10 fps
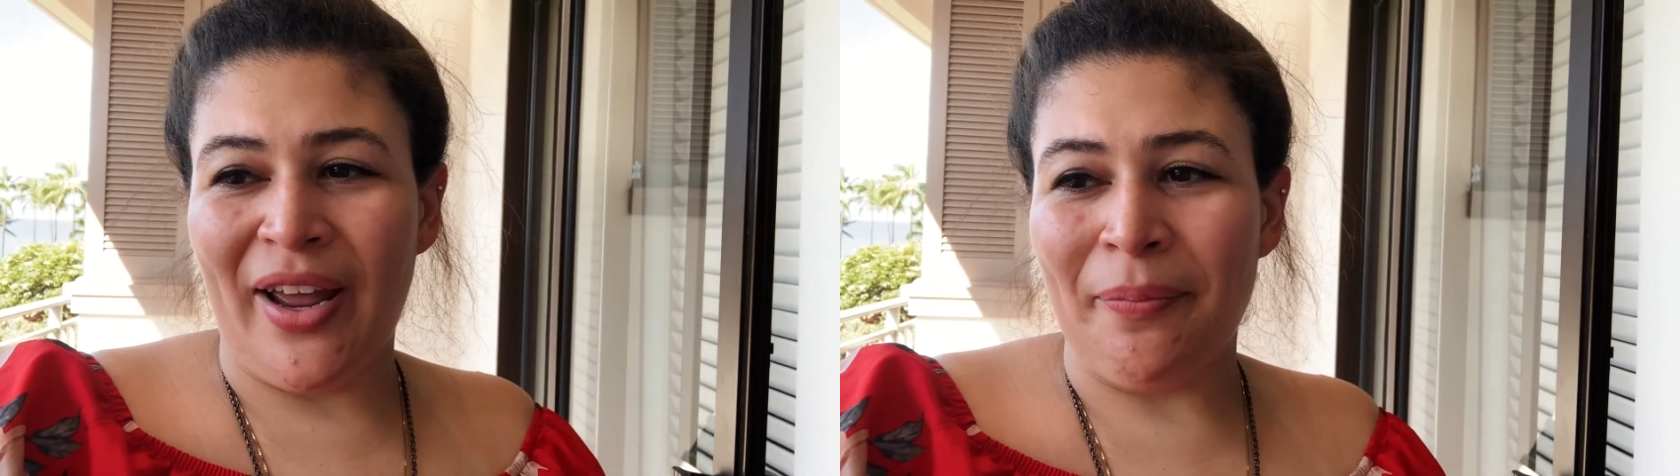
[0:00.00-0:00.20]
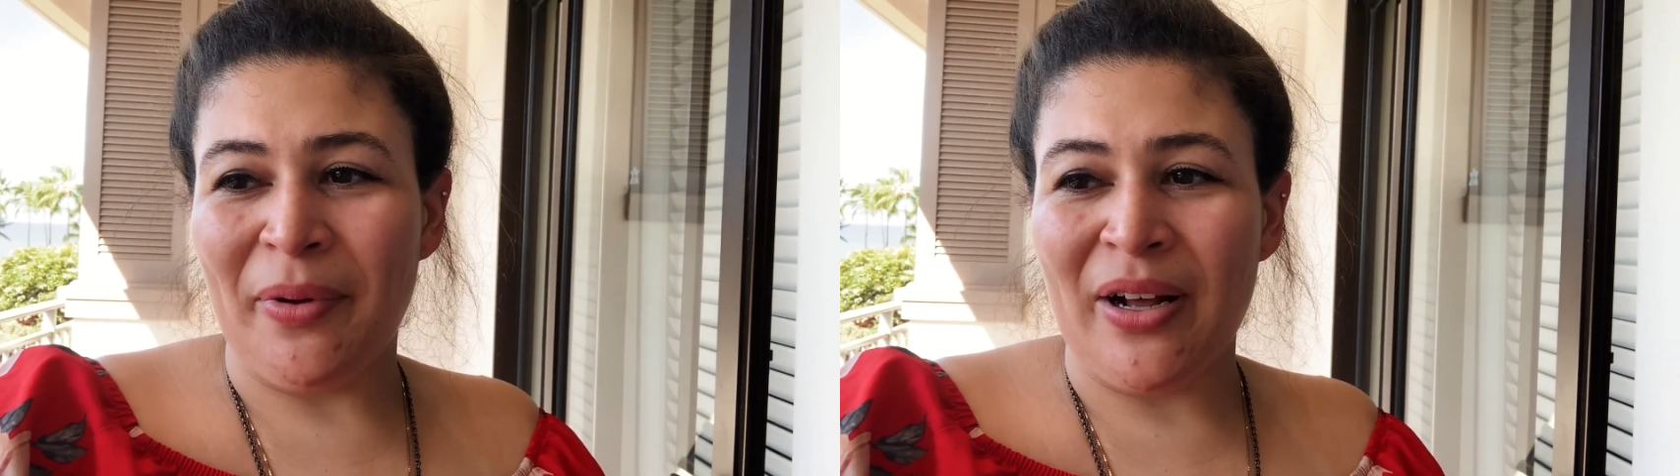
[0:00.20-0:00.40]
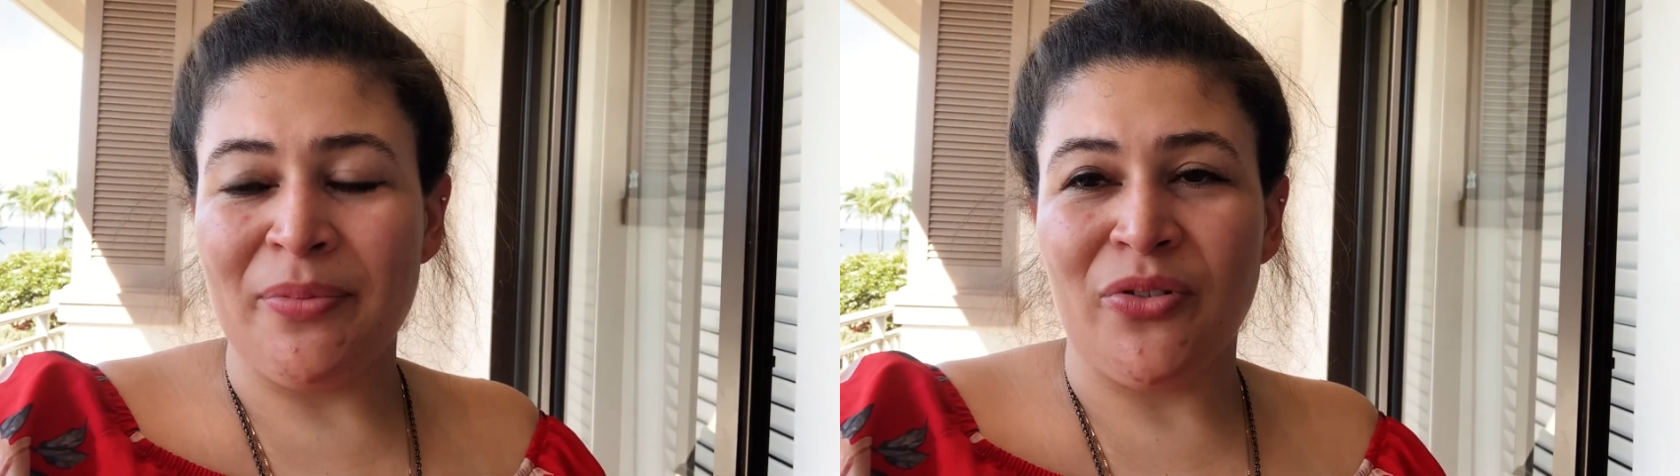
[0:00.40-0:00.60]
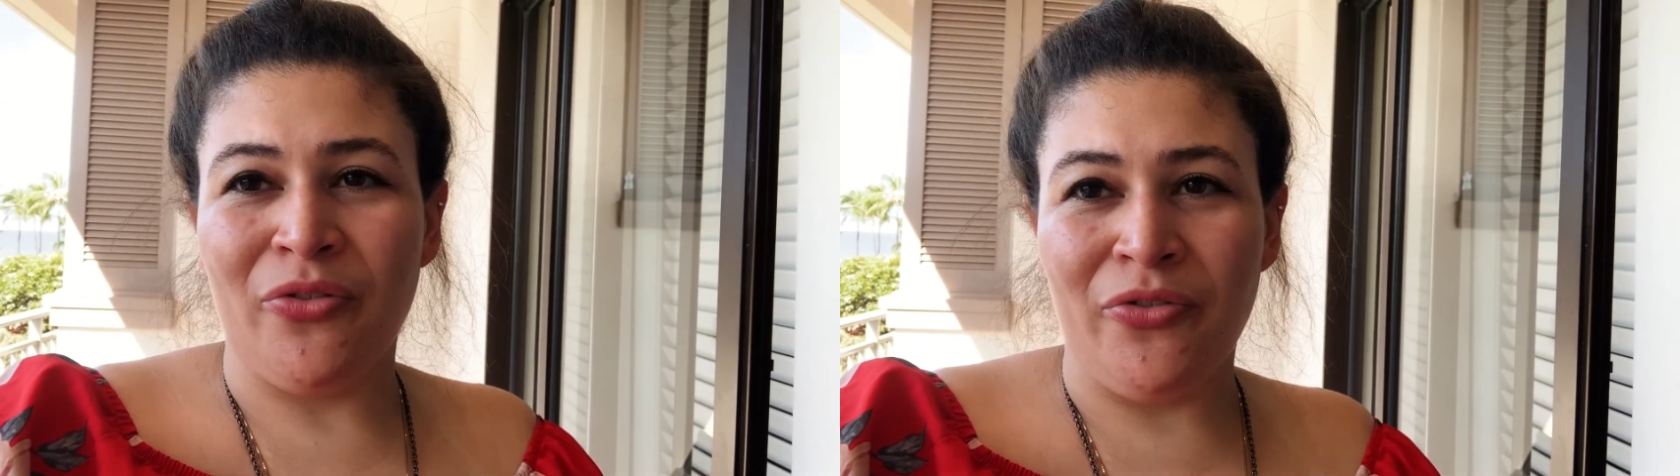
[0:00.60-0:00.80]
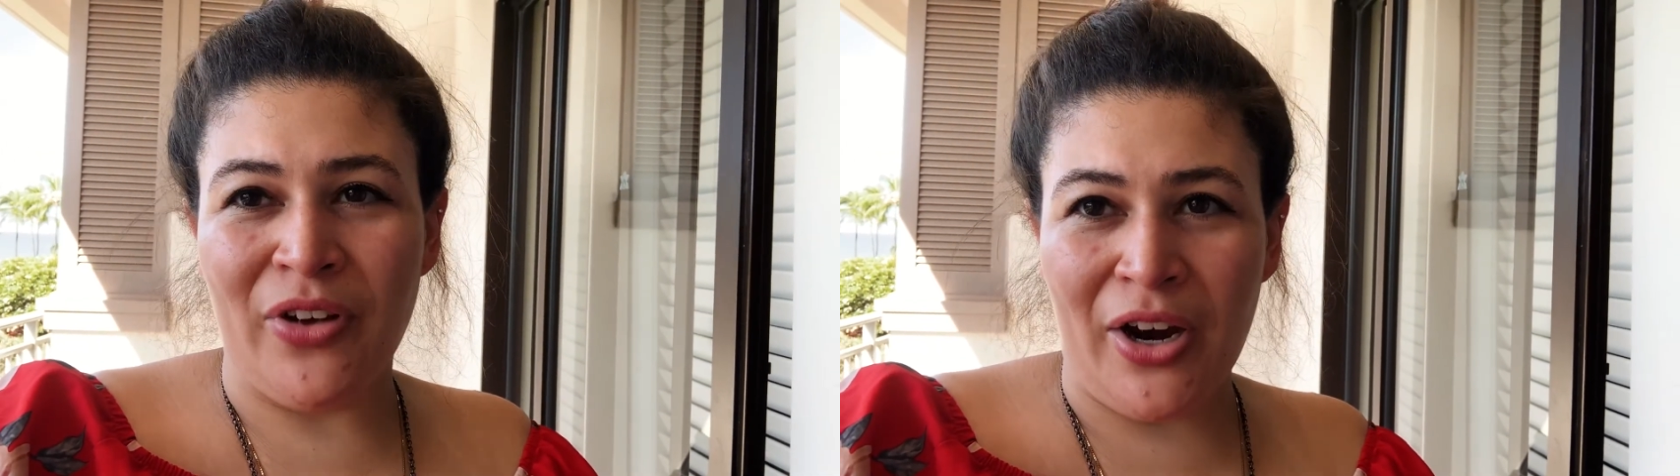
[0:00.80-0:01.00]
It becomes
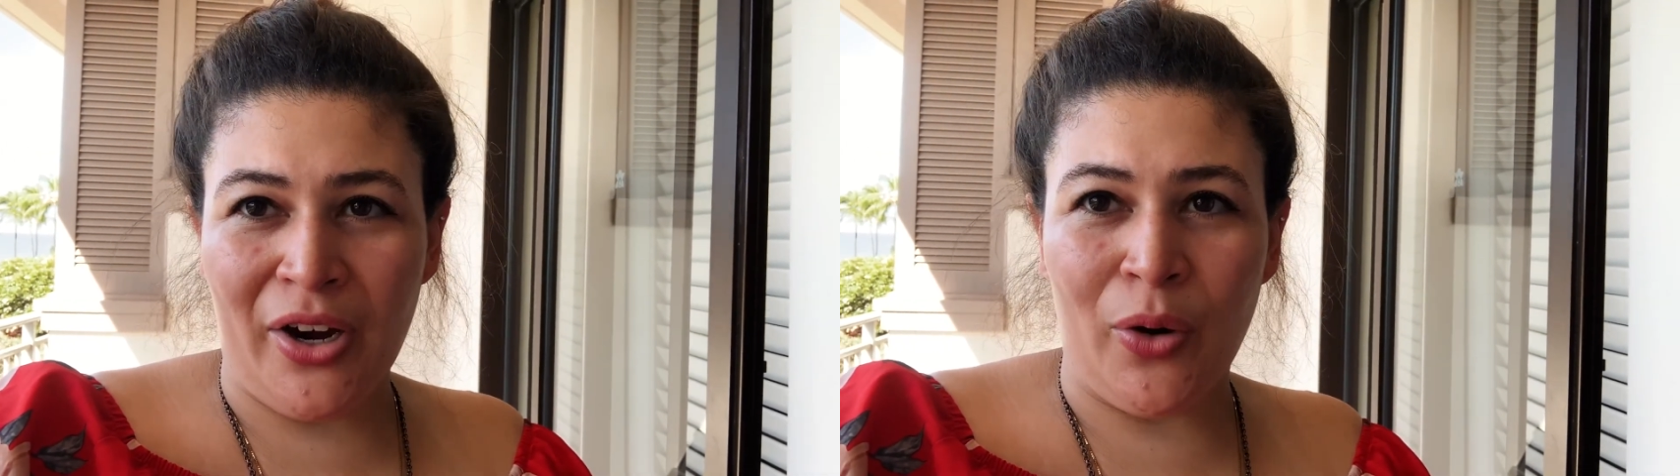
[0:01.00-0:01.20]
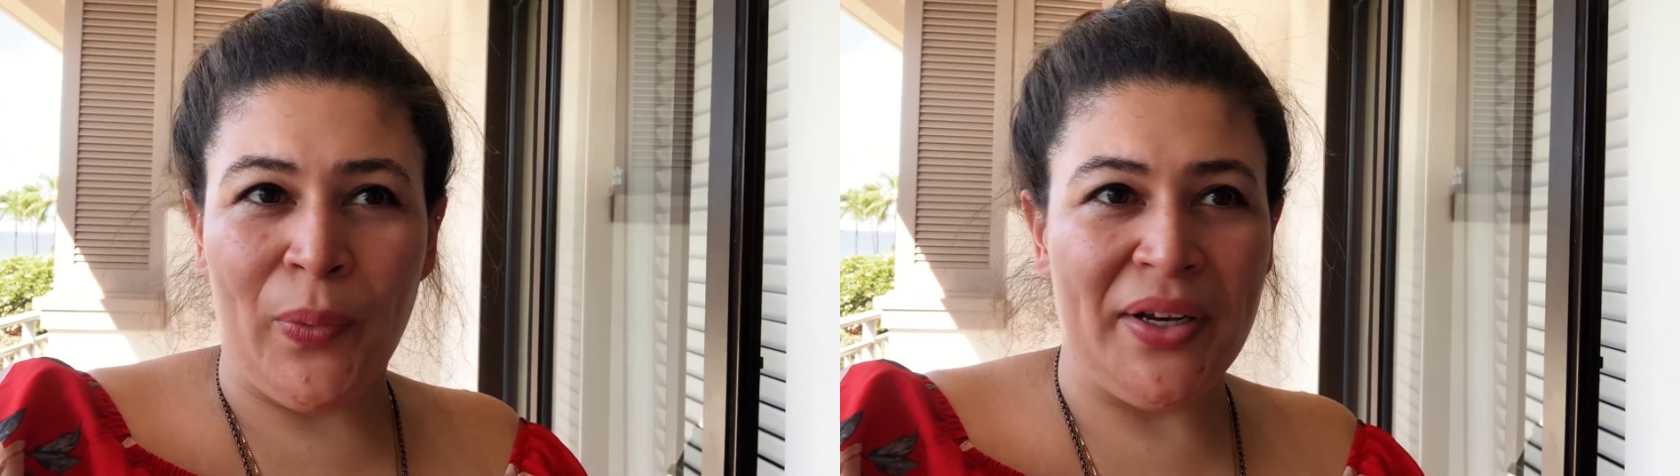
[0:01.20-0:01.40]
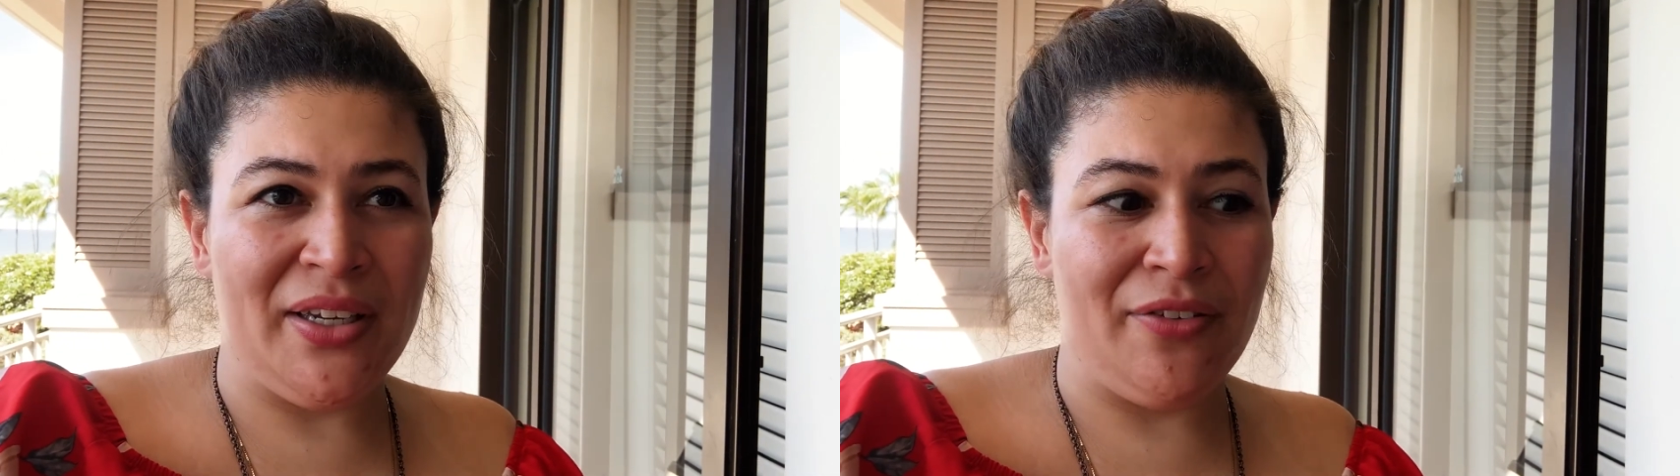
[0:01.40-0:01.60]
very windy,